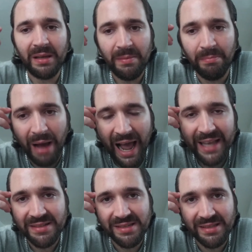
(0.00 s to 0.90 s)

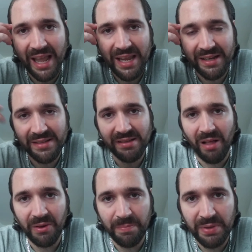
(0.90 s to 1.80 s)
mind state as
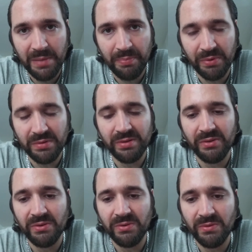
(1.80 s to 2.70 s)
other people
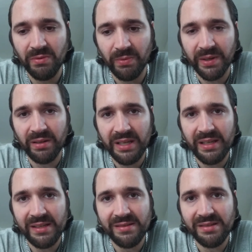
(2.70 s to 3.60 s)
to
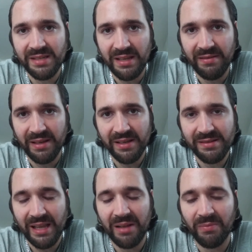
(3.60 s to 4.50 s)
really see
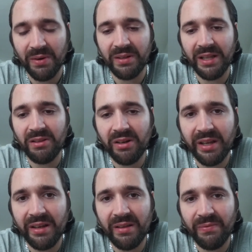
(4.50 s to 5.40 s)
this and really
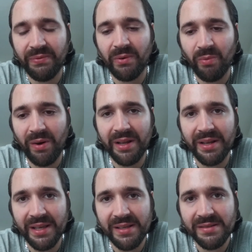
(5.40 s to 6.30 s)
look at it for what
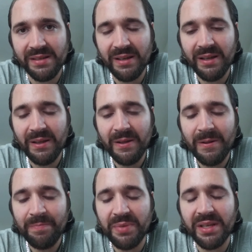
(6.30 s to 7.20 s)
it is.
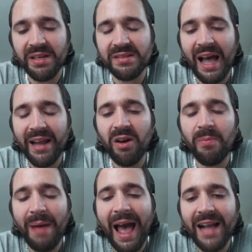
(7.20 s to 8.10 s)
Because I
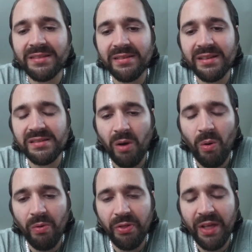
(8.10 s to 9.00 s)
go back to this
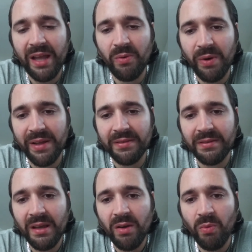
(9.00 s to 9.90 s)
whole thing
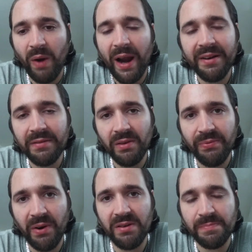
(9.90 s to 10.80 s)
with where did the
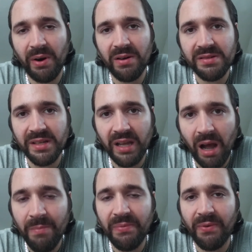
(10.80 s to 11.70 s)
first person
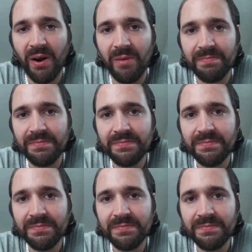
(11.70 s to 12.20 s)
come from?